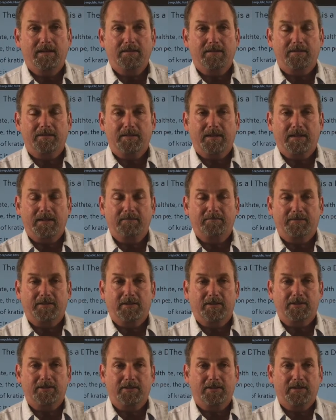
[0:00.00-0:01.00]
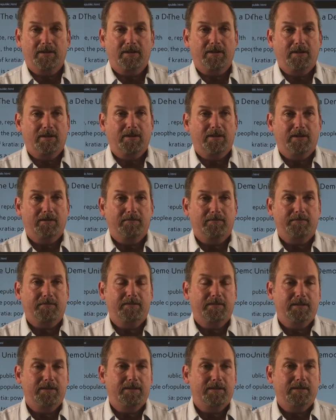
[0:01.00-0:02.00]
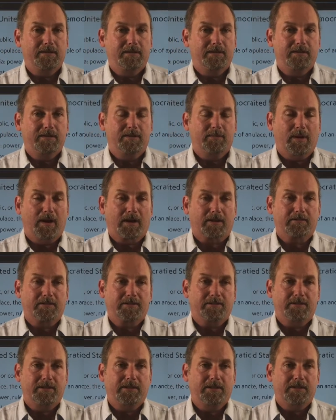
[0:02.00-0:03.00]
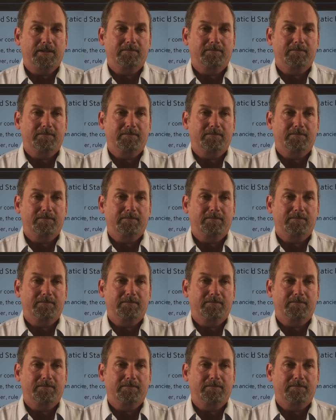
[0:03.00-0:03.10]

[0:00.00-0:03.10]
The second version of democracy